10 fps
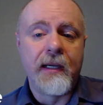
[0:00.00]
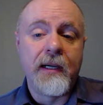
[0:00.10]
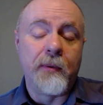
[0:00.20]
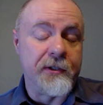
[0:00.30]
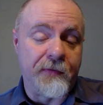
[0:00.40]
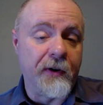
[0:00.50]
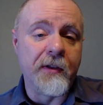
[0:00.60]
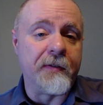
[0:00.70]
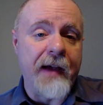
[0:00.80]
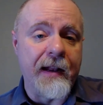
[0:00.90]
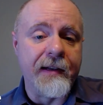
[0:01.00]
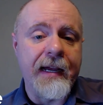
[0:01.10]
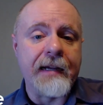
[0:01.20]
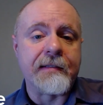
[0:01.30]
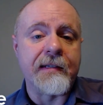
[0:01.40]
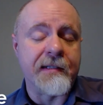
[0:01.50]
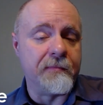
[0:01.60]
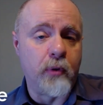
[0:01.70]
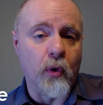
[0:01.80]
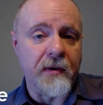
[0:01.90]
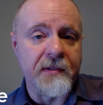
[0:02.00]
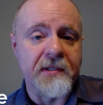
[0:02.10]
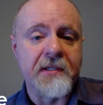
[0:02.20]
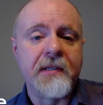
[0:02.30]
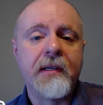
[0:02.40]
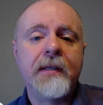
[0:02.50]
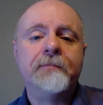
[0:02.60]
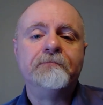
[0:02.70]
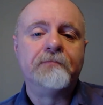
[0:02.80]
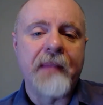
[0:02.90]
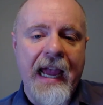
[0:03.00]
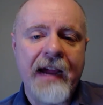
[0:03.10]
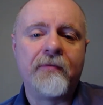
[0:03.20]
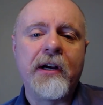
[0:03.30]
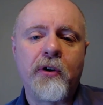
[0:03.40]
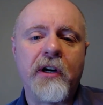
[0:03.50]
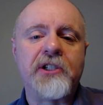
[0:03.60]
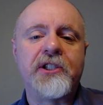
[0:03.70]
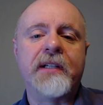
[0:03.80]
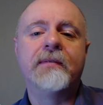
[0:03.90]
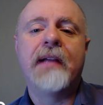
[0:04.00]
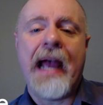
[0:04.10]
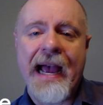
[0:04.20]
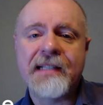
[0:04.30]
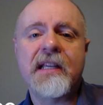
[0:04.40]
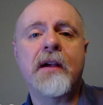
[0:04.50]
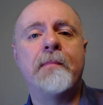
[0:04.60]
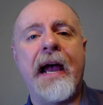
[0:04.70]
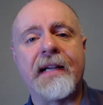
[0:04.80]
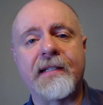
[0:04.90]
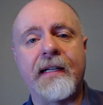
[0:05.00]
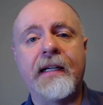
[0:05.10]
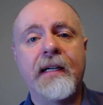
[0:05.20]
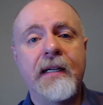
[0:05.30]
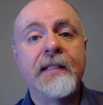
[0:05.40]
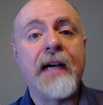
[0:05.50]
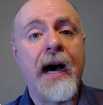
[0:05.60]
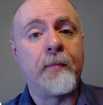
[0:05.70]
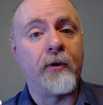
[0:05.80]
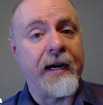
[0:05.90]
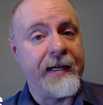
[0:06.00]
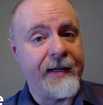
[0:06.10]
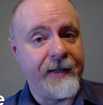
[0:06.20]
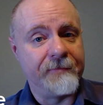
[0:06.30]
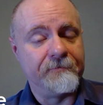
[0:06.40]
which further validates its importance, every Christian has the capacity to operate in it.